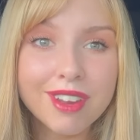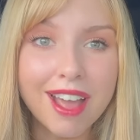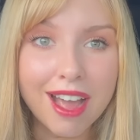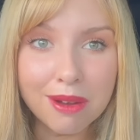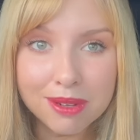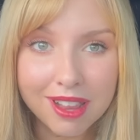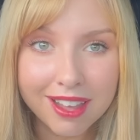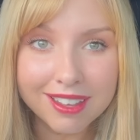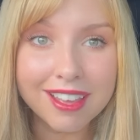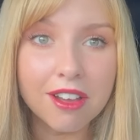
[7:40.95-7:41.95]
I would like
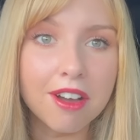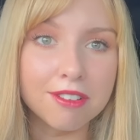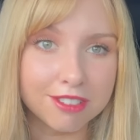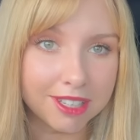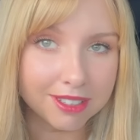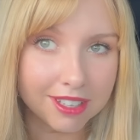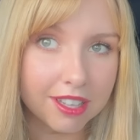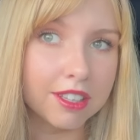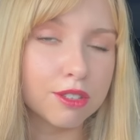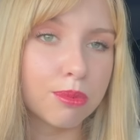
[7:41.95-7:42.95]
a coffee at
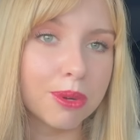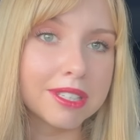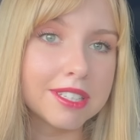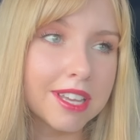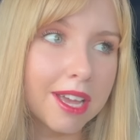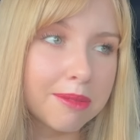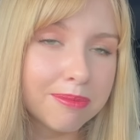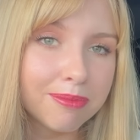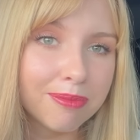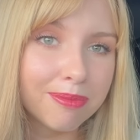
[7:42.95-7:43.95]
this point in
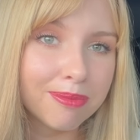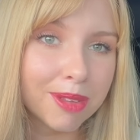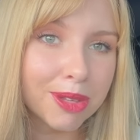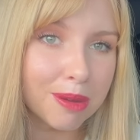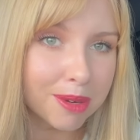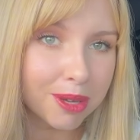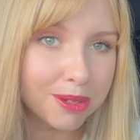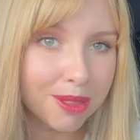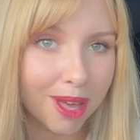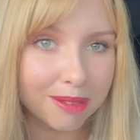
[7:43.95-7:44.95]
time, so I'm gonna go do
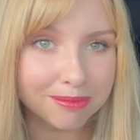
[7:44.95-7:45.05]
that.